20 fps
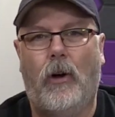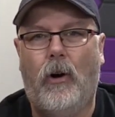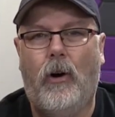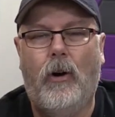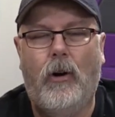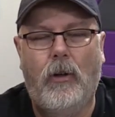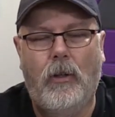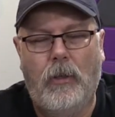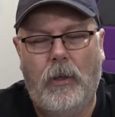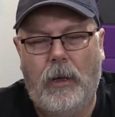
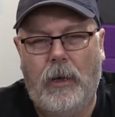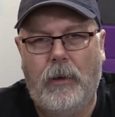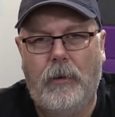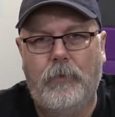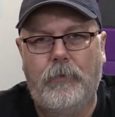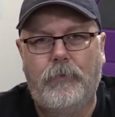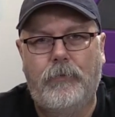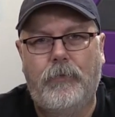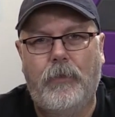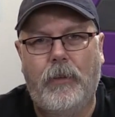all
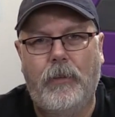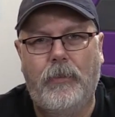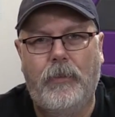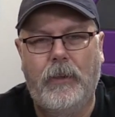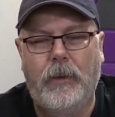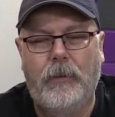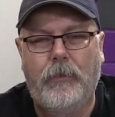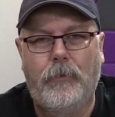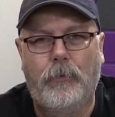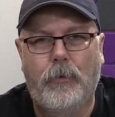of
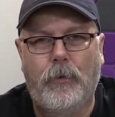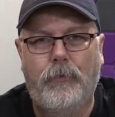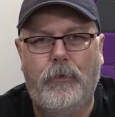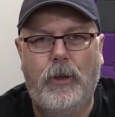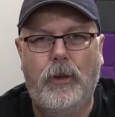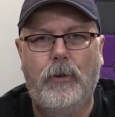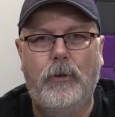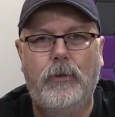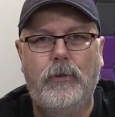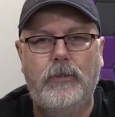the
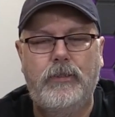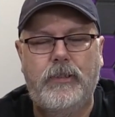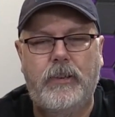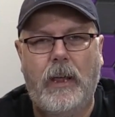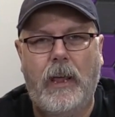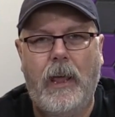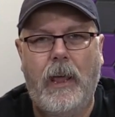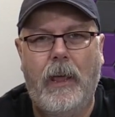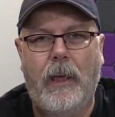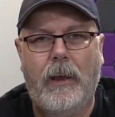reviews
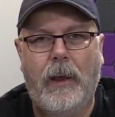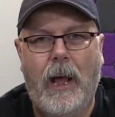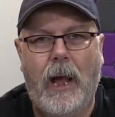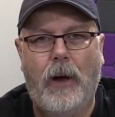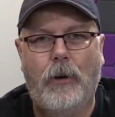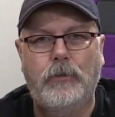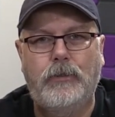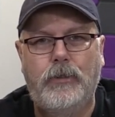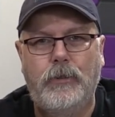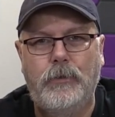and
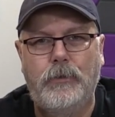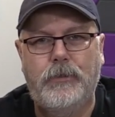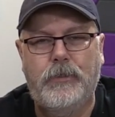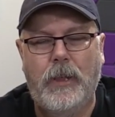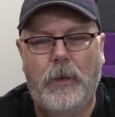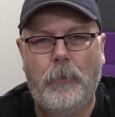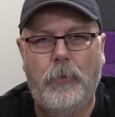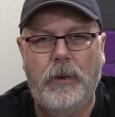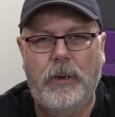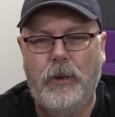how to's
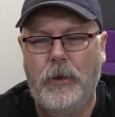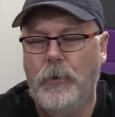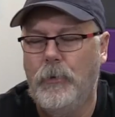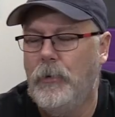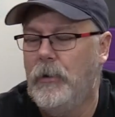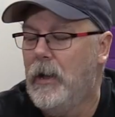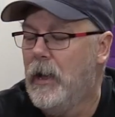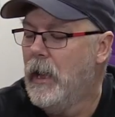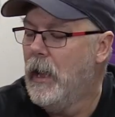that we do.